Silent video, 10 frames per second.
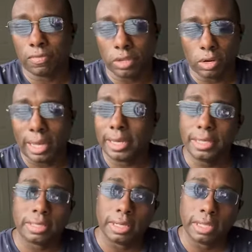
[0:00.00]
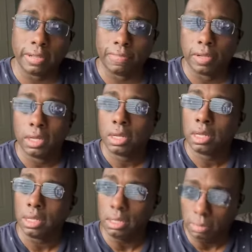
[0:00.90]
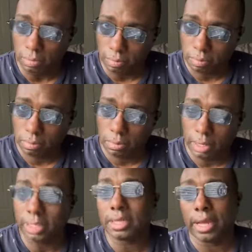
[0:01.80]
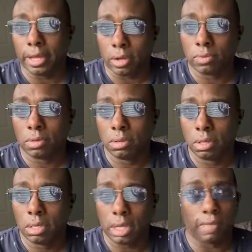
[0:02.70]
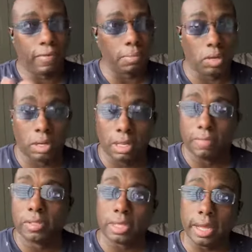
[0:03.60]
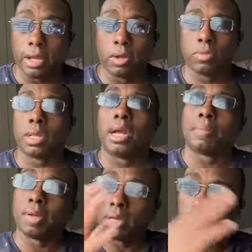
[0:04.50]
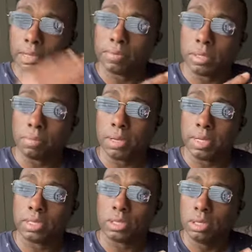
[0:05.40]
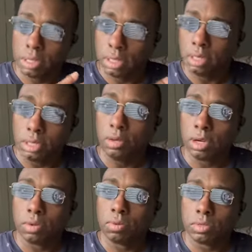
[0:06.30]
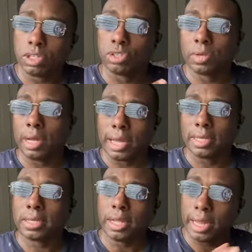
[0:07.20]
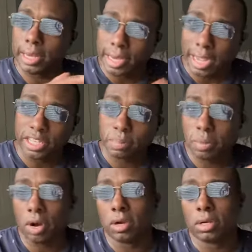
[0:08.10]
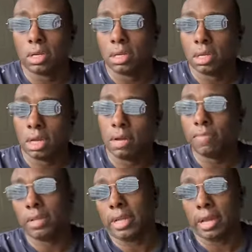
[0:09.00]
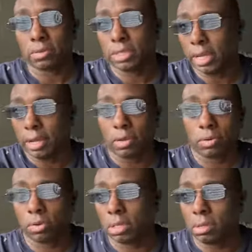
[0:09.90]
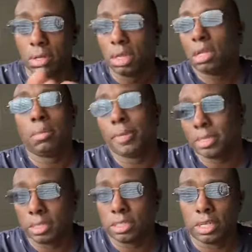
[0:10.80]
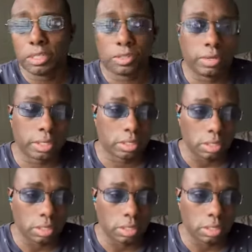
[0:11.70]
You know, I need to live in town. And if I'm going to live in town, then I'm going to live someplace, you know, centralized in a nice part of the downtown or the business district.